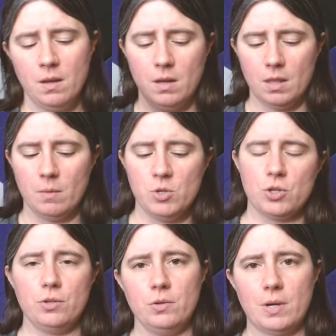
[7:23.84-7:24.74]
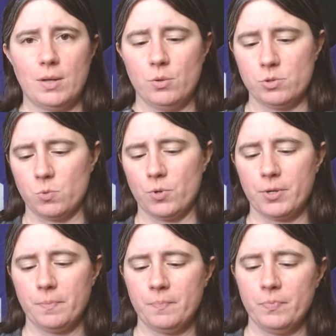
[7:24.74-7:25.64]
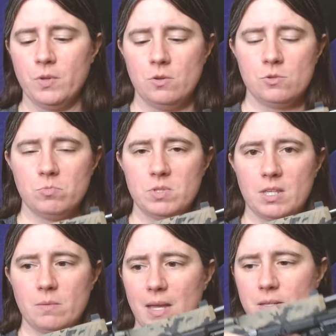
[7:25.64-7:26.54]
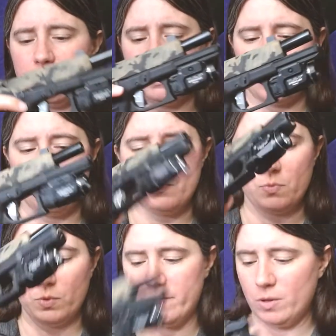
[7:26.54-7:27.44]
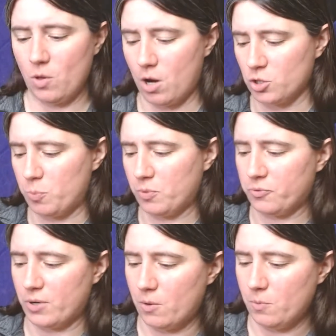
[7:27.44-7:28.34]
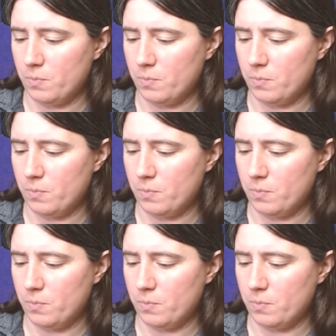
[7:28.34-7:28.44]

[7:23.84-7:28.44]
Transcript: Let me show you how those work. So we'll take the magazine out, leave it locked open for now.